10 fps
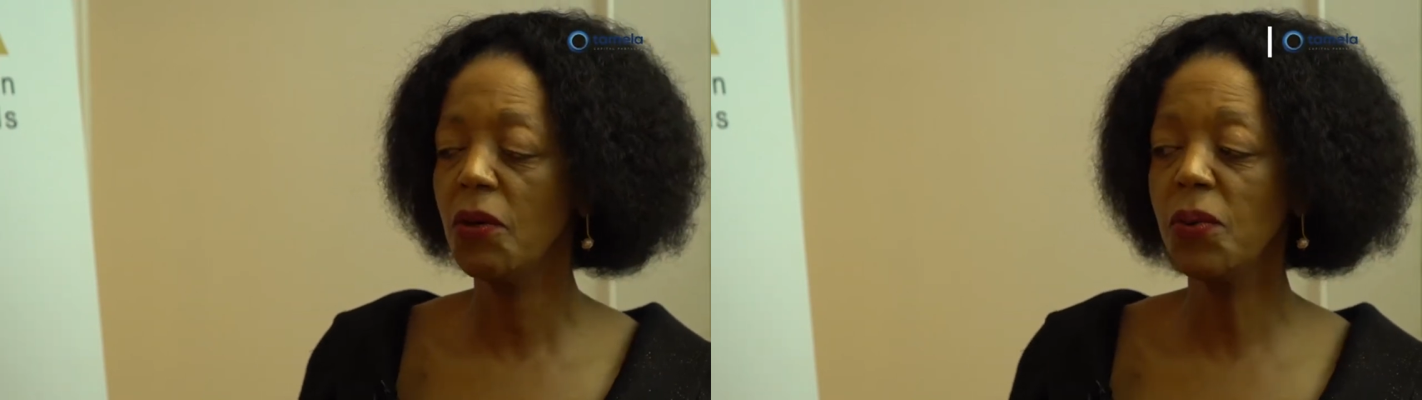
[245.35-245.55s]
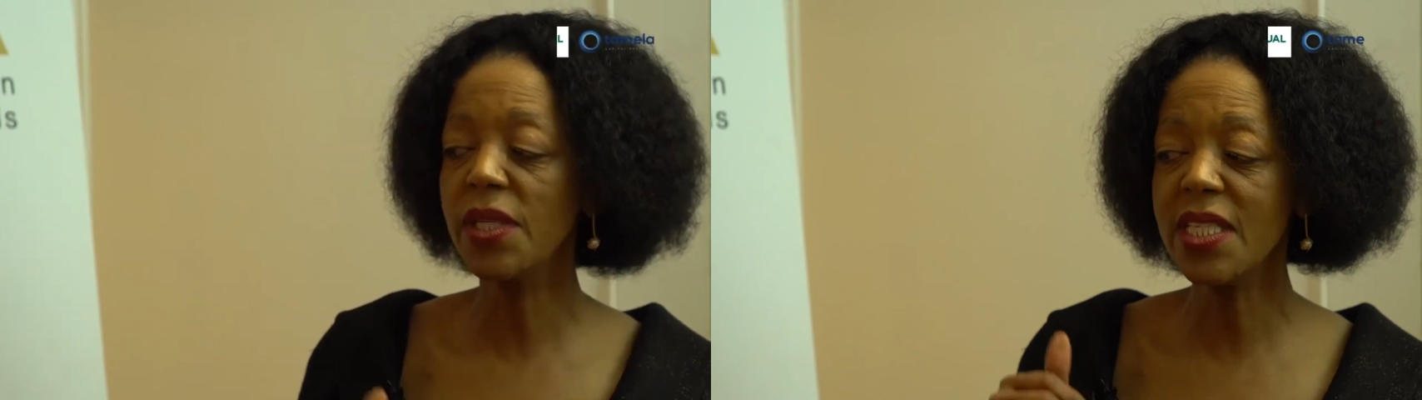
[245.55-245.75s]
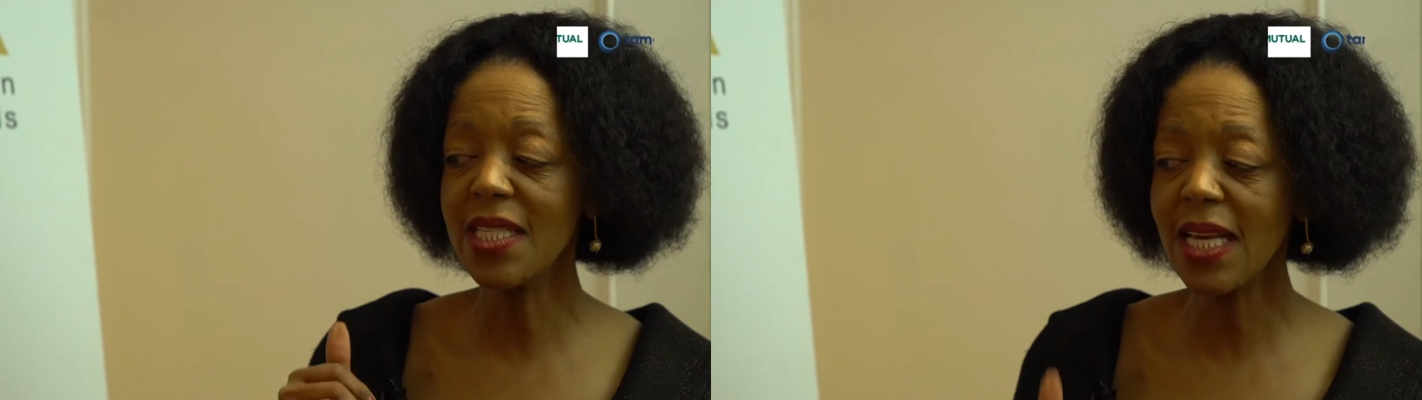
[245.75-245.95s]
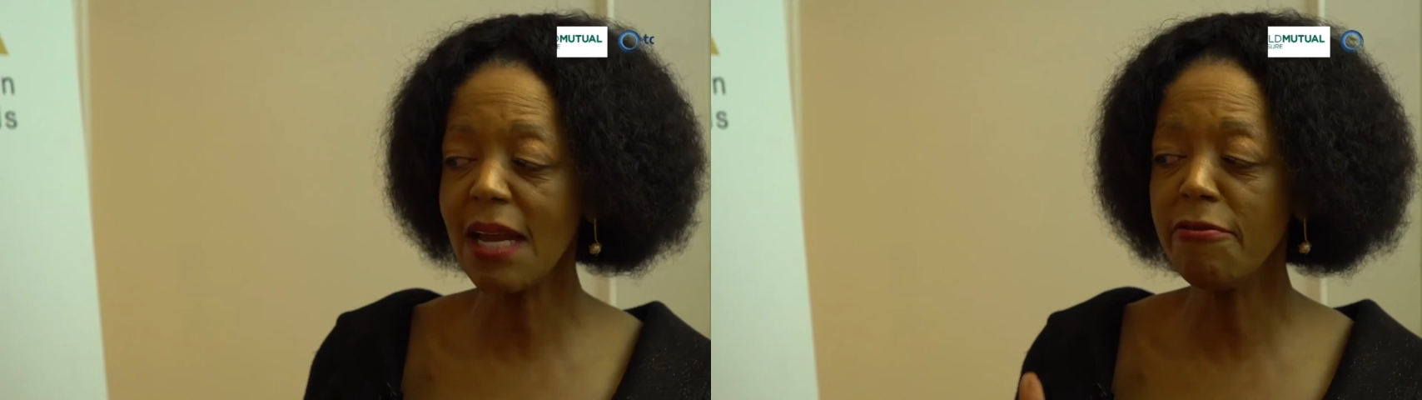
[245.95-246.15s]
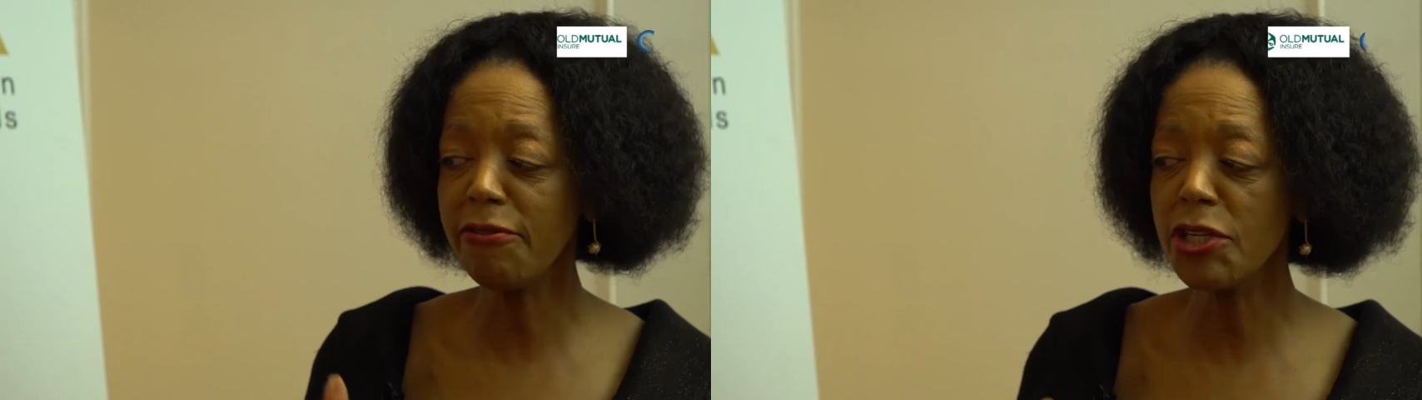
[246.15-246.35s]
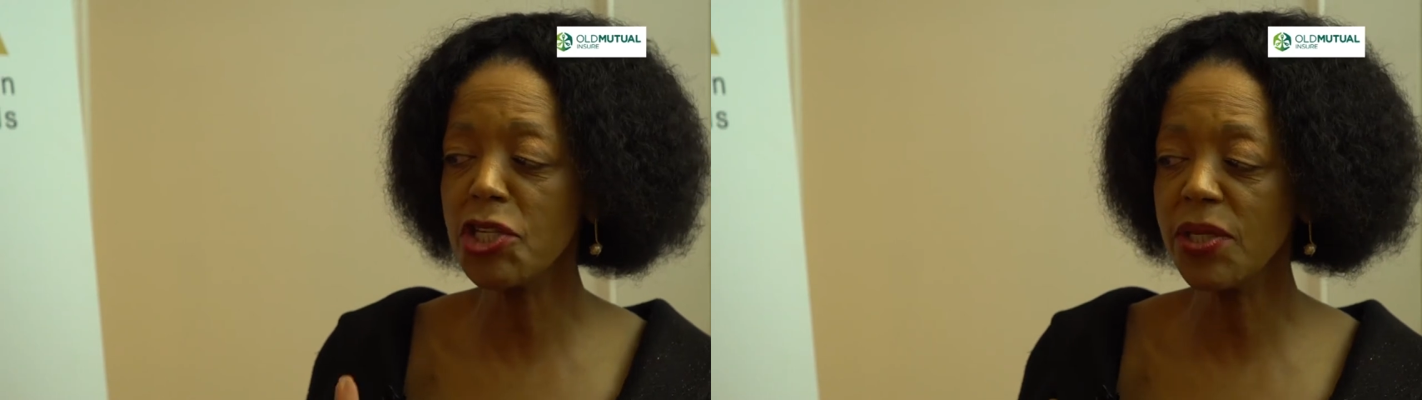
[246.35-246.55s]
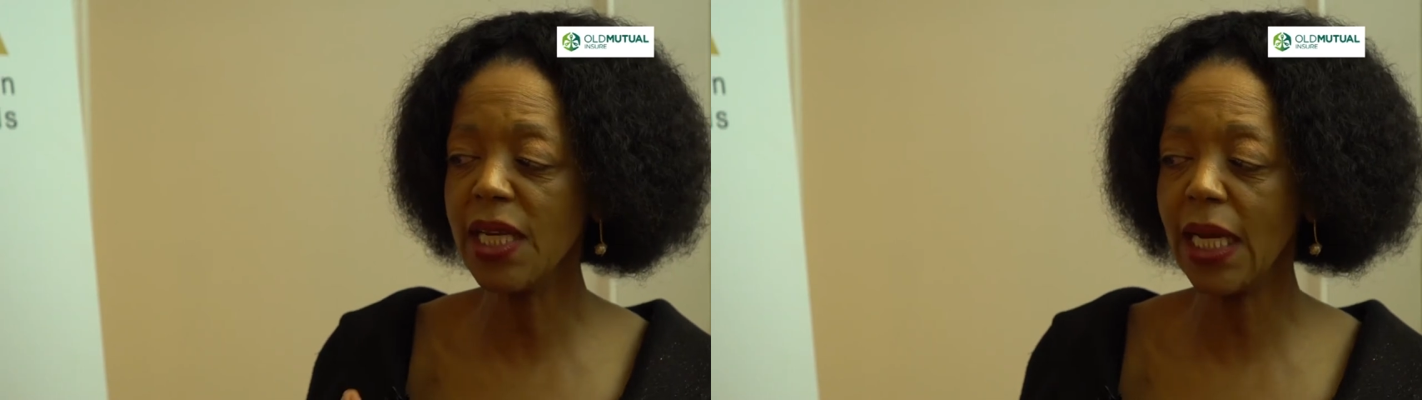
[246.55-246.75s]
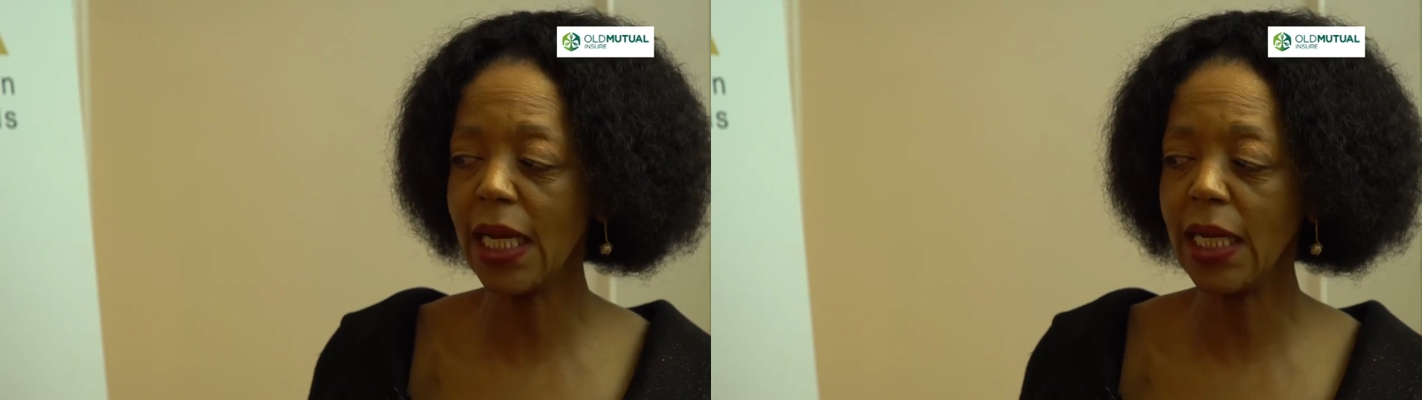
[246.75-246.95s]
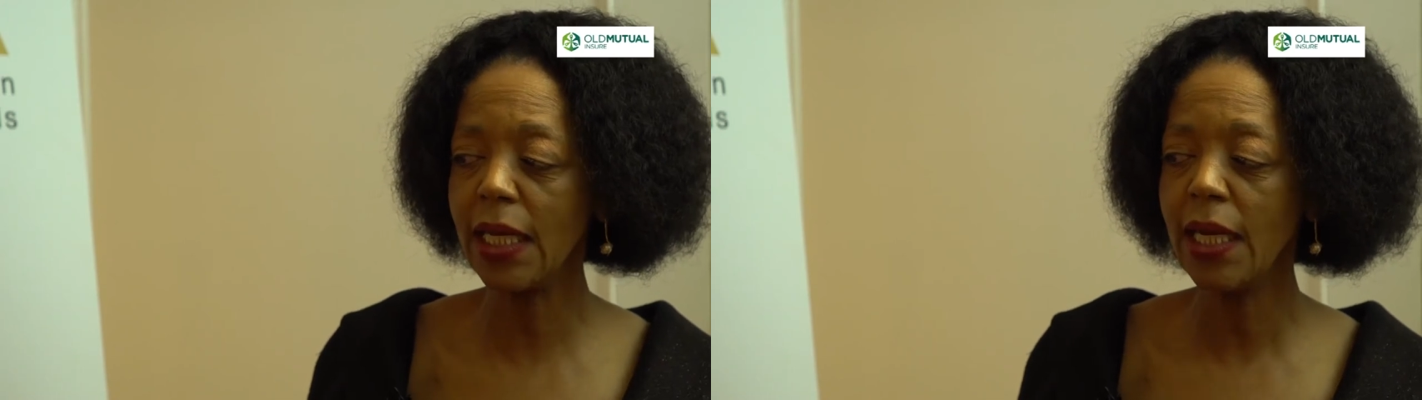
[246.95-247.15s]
which is unfortunately